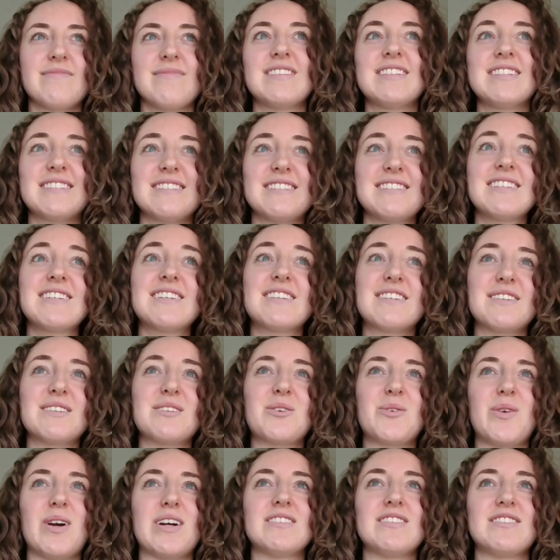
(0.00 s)
this is a
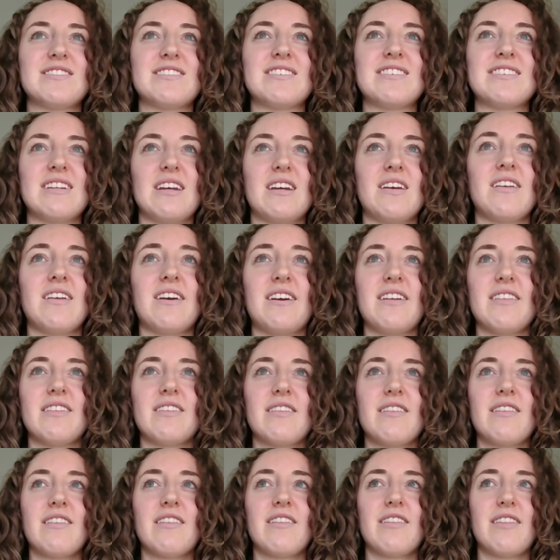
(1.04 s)
good question and i
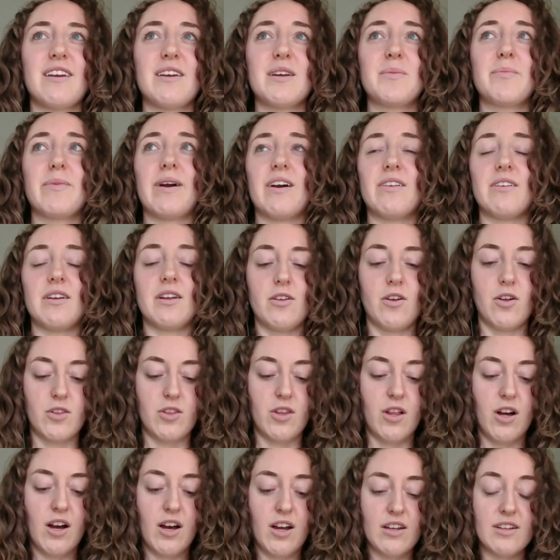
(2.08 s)
think about it a
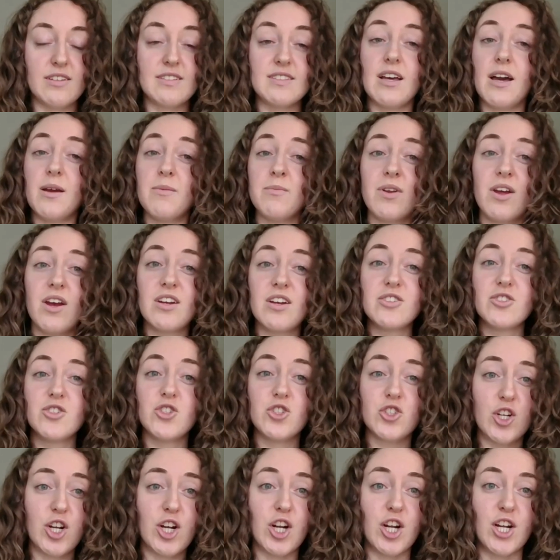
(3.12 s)
lot because i'm not
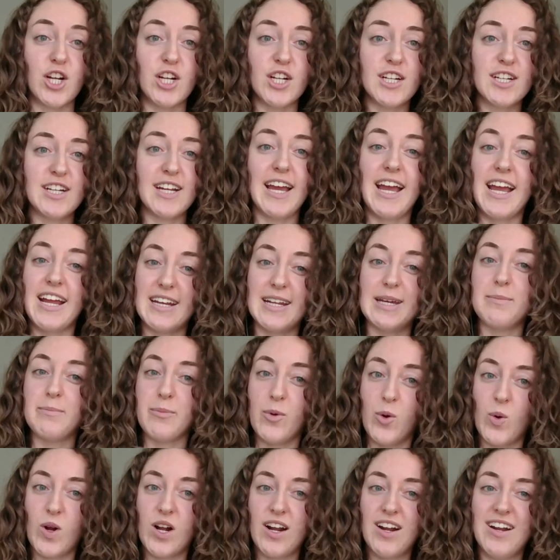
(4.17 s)
sure
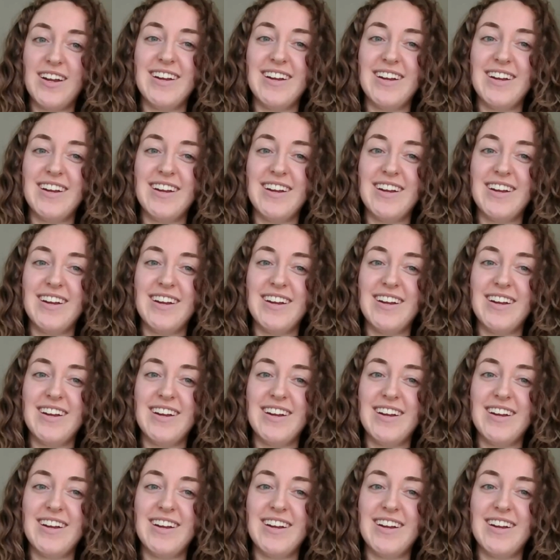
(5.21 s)
anymore